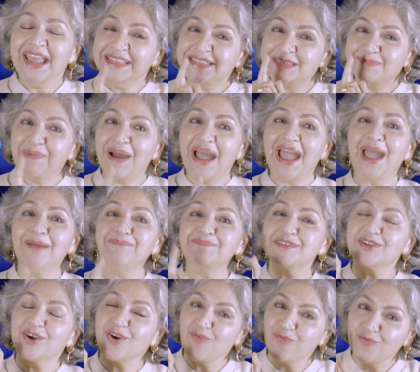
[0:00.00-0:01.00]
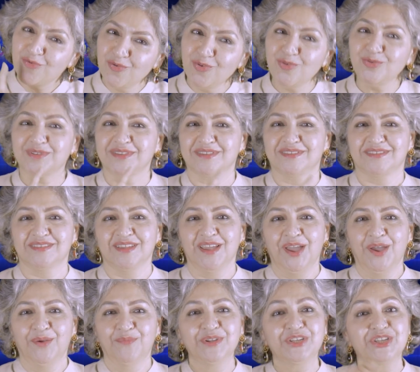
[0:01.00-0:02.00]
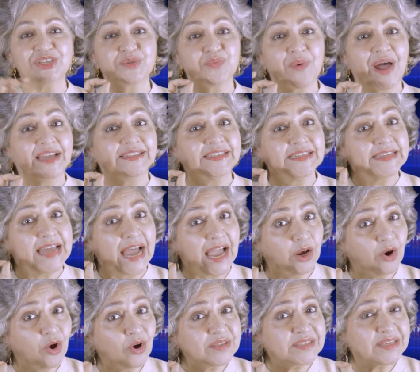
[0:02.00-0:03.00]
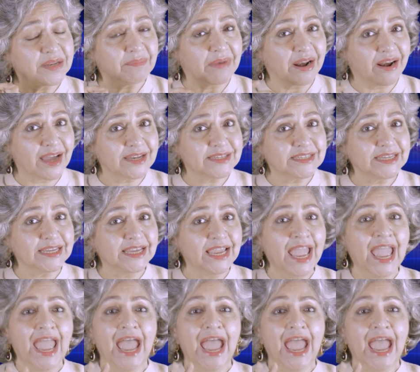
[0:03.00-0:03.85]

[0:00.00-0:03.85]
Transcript: it's perhaps her roots which is why the dialogues in marathi